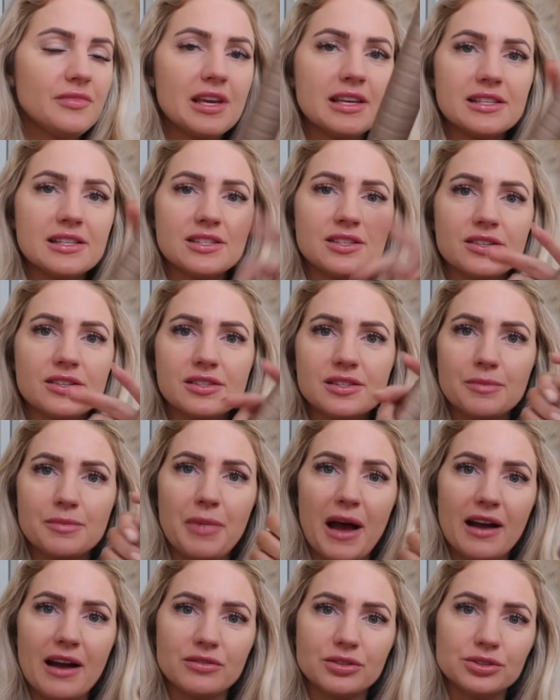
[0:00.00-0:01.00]
It's just a
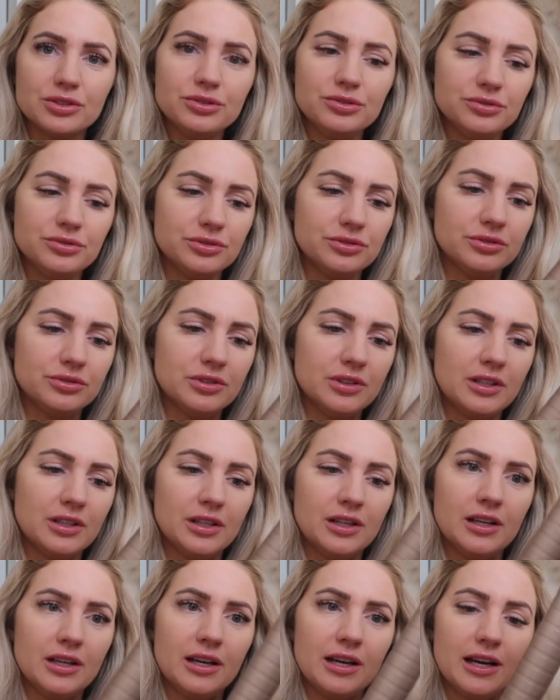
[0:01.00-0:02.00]
barrel,
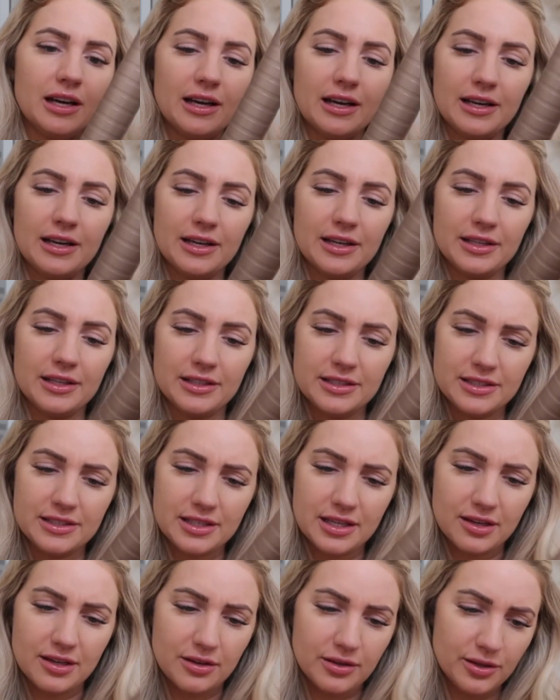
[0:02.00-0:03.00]
and
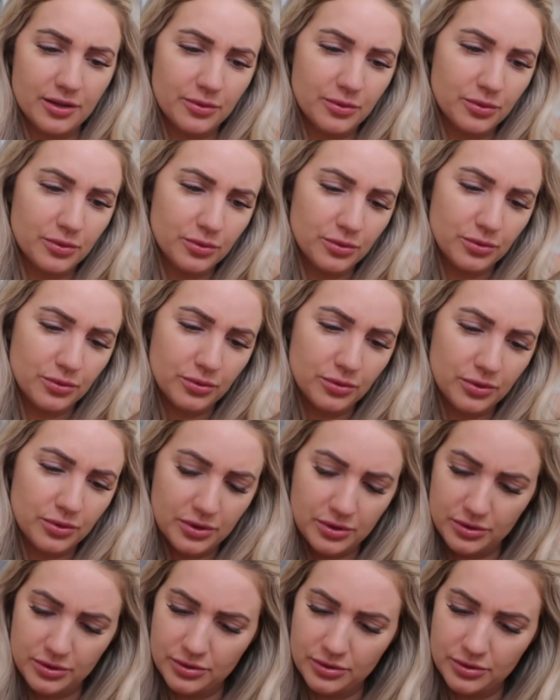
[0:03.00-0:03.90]
I will